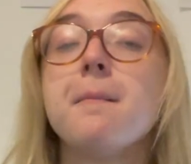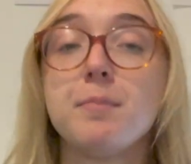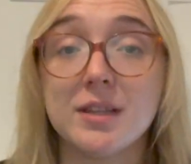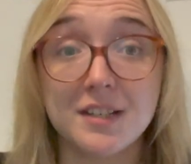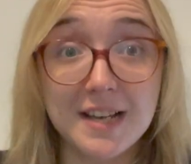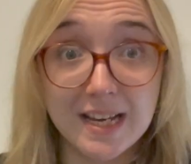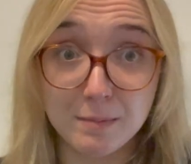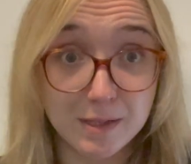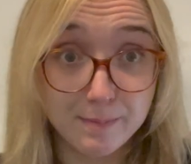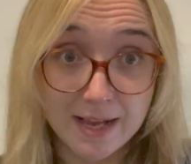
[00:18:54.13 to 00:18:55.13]
but the denim
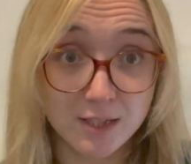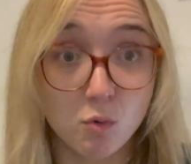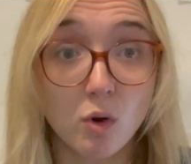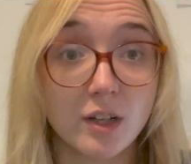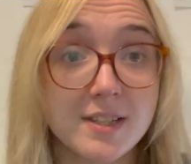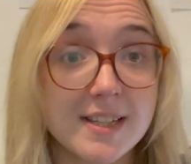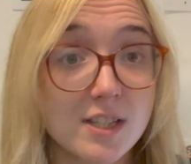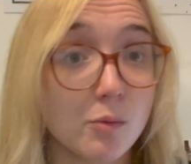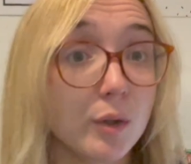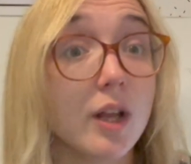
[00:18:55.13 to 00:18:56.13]
is better quality
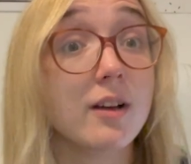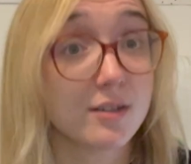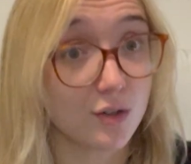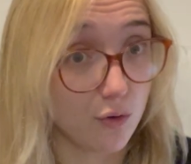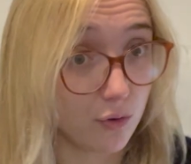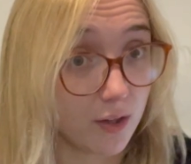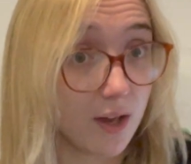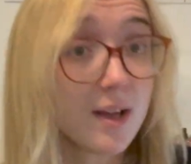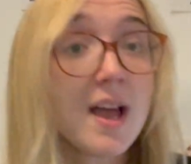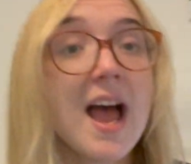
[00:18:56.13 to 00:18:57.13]
so will last
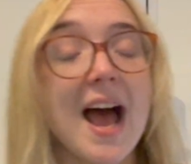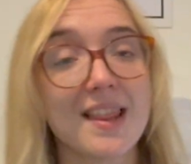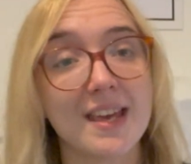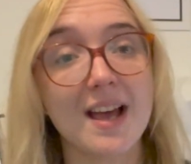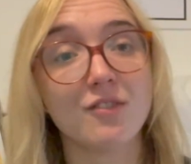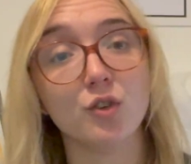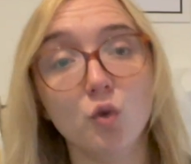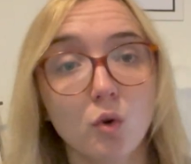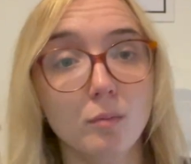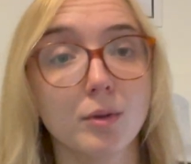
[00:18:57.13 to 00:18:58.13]
longer and they have a
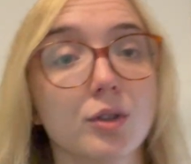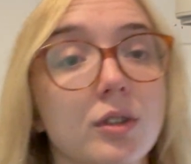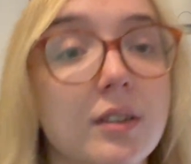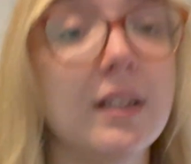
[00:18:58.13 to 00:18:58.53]
normal,